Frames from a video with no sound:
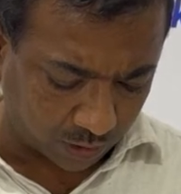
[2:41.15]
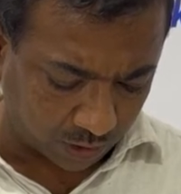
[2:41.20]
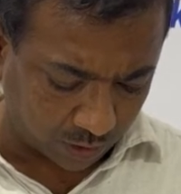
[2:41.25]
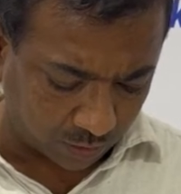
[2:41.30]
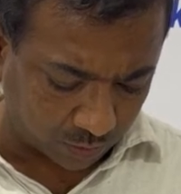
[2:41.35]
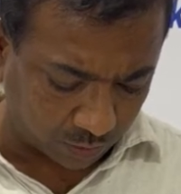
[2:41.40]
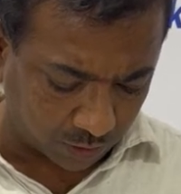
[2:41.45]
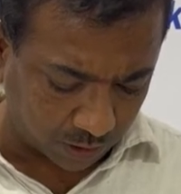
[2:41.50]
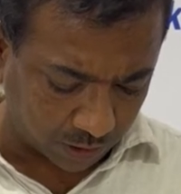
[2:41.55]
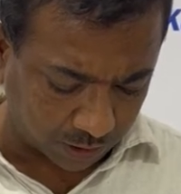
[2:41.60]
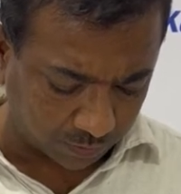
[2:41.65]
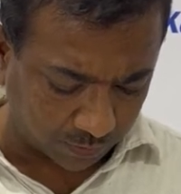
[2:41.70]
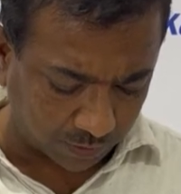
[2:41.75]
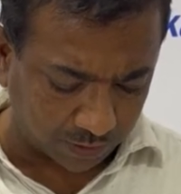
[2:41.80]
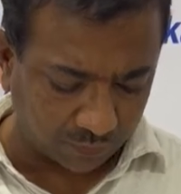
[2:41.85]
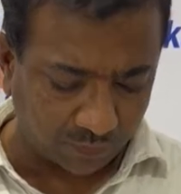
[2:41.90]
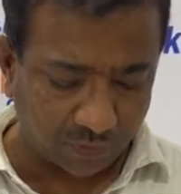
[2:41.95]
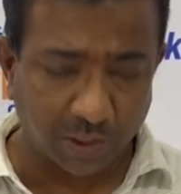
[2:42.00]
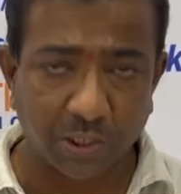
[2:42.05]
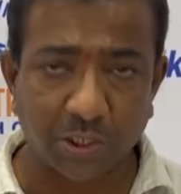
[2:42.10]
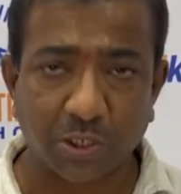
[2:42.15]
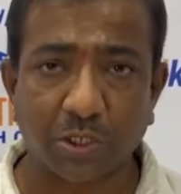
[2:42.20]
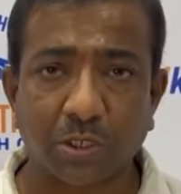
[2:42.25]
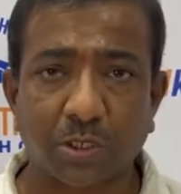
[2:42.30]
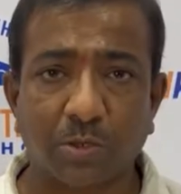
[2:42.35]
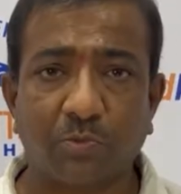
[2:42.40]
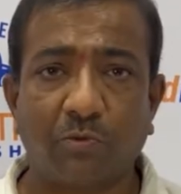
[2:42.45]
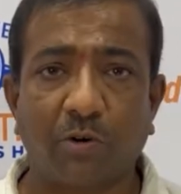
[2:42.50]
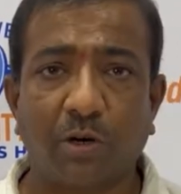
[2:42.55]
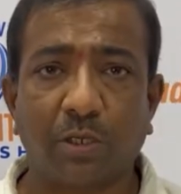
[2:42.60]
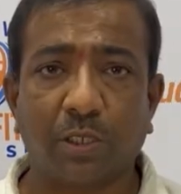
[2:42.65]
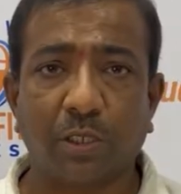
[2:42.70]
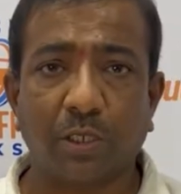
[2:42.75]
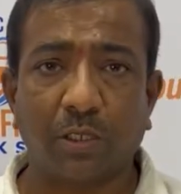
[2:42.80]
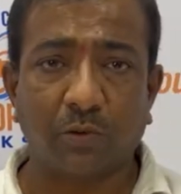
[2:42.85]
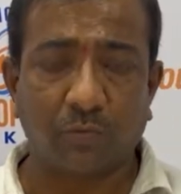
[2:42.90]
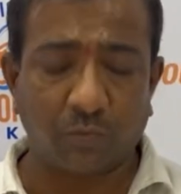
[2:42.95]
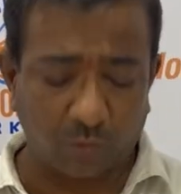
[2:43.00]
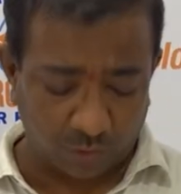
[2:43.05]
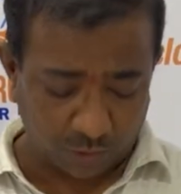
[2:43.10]
controller specifications
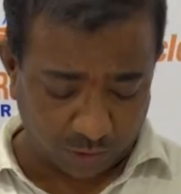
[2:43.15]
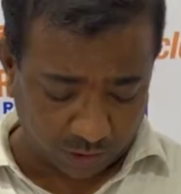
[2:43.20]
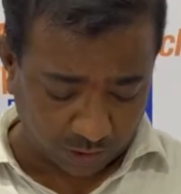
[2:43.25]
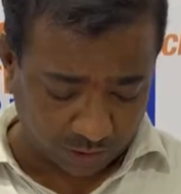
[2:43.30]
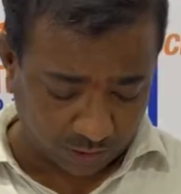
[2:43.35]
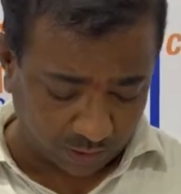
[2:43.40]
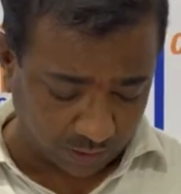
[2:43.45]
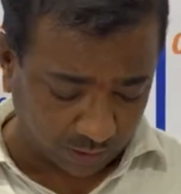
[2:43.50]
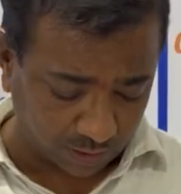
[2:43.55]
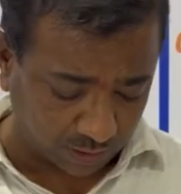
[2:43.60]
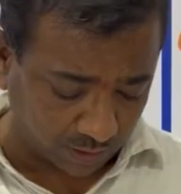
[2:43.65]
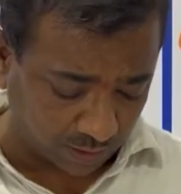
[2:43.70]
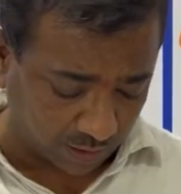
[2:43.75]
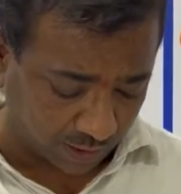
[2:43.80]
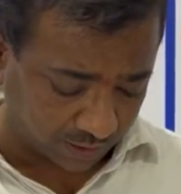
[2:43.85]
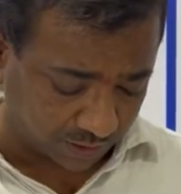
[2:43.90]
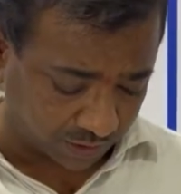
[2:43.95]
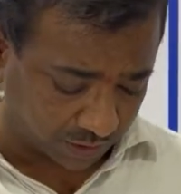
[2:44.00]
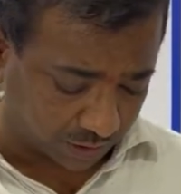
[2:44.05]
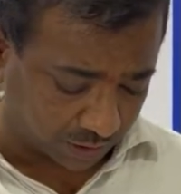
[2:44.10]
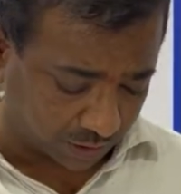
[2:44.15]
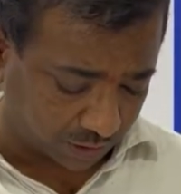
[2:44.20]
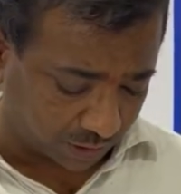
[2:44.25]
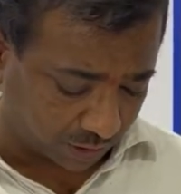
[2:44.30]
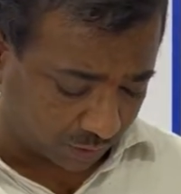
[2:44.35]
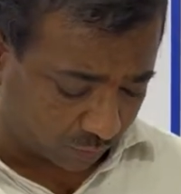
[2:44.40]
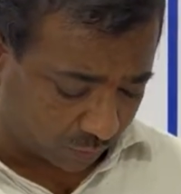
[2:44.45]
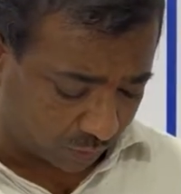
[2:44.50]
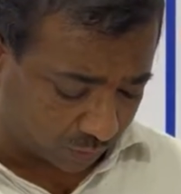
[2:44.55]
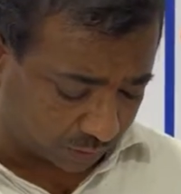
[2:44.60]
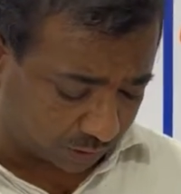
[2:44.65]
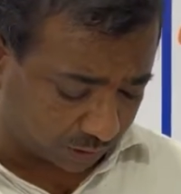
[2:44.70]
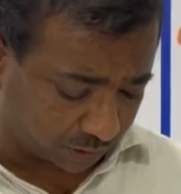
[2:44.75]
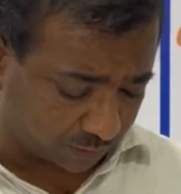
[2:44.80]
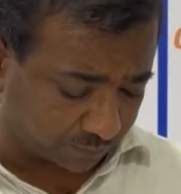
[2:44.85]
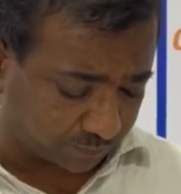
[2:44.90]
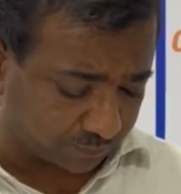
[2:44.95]
48 volts / 60 volts.